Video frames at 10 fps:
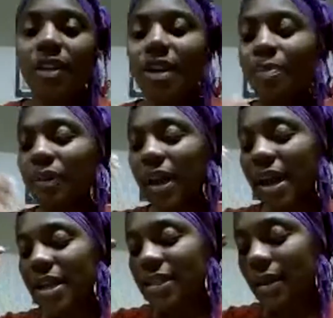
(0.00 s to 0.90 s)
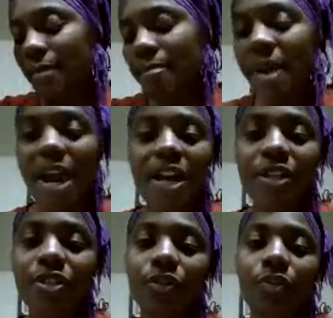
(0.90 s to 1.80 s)
It plays a
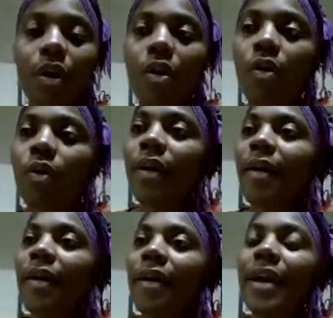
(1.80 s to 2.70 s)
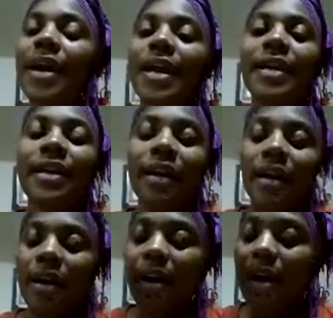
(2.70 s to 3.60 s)
major role in
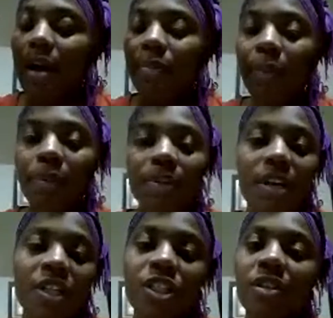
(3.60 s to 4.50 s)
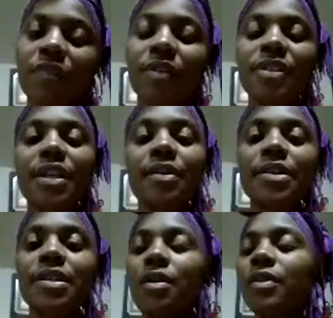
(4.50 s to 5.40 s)
the production of your
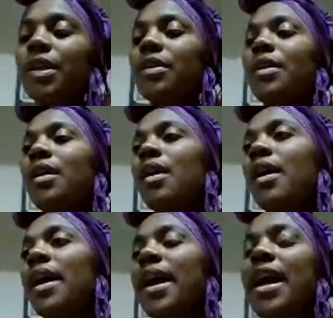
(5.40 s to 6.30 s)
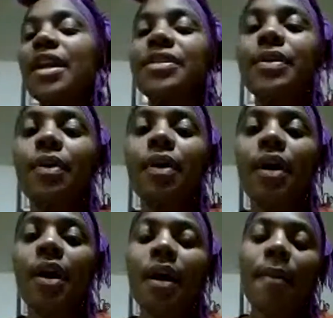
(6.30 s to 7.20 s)
serotonin and
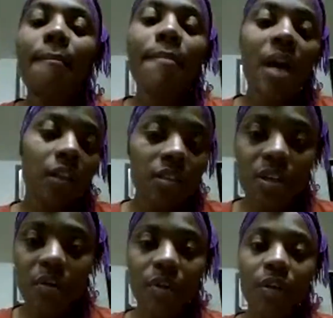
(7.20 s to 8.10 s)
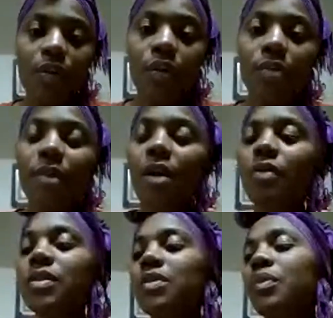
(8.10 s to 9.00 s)
your melatonin
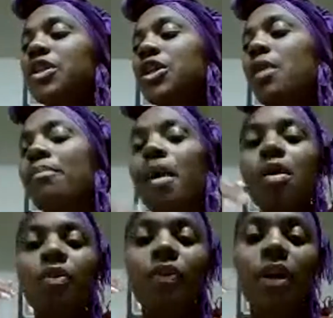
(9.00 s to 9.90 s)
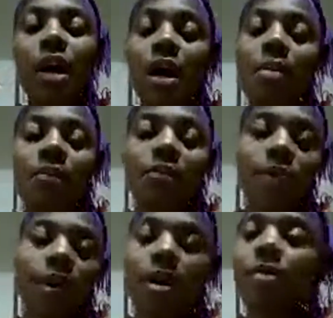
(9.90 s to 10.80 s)
hormones, which both come
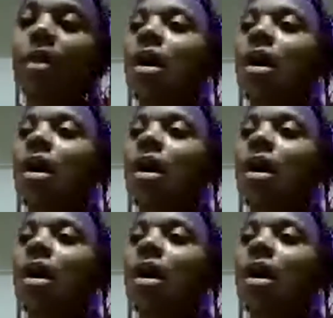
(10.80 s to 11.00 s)
from